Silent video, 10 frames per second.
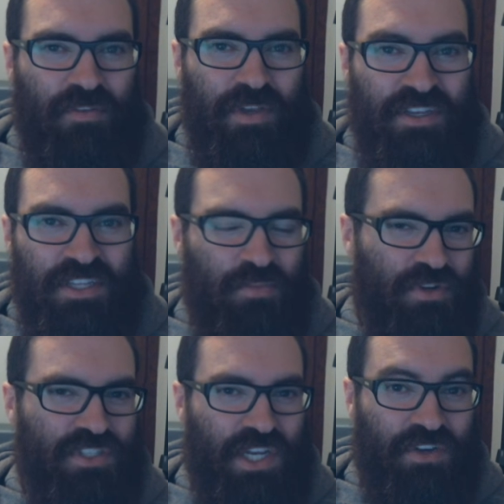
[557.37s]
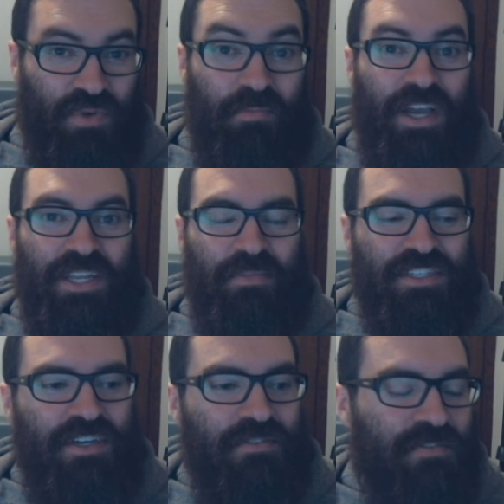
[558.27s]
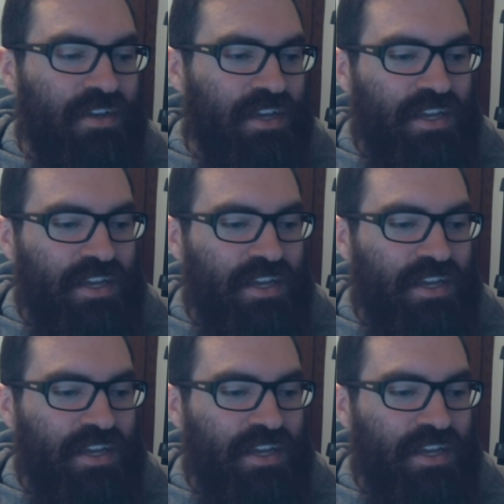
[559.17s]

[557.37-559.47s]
for me. It's more just like reminding myself.